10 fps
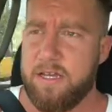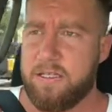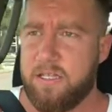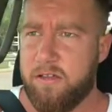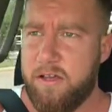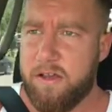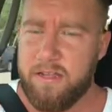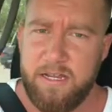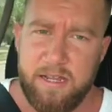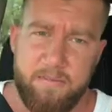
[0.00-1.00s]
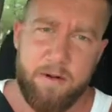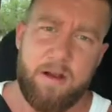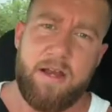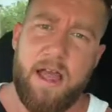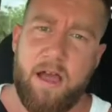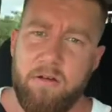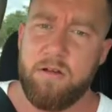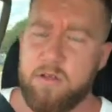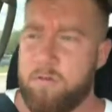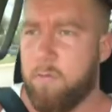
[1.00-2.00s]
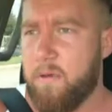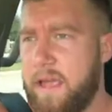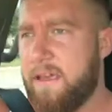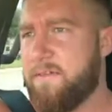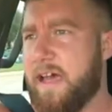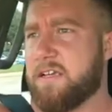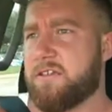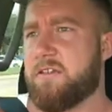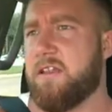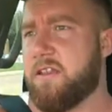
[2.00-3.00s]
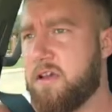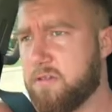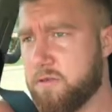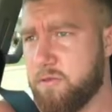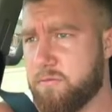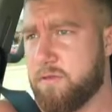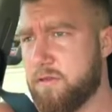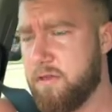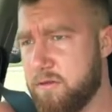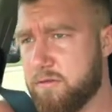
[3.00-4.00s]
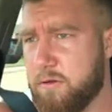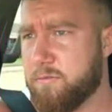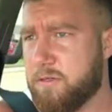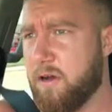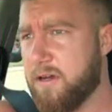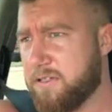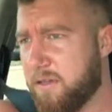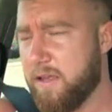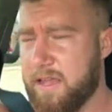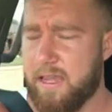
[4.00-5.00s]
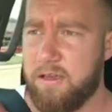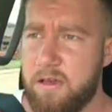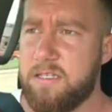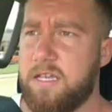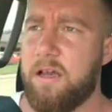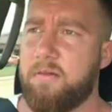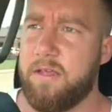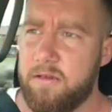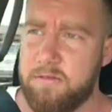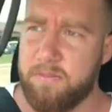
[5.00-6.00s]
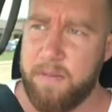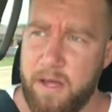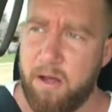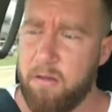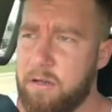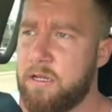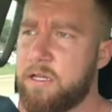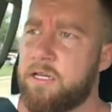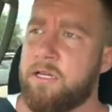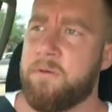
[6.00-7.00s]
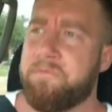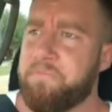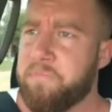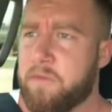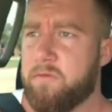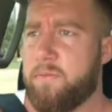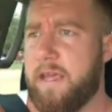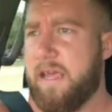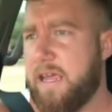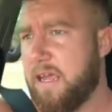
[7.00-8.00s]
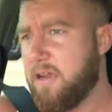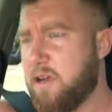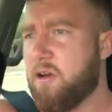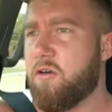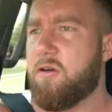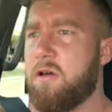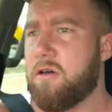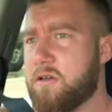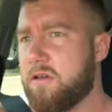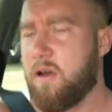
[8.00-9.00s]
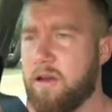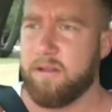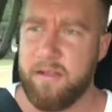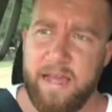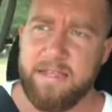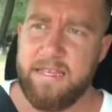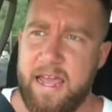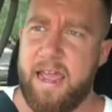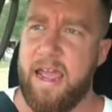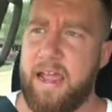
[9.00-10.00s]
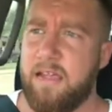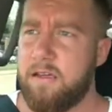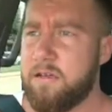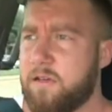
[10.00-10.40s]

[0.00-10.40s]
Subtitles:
So they're going to get burned out way faster than those groups are. So like a good time to use a belt would be on a leg day.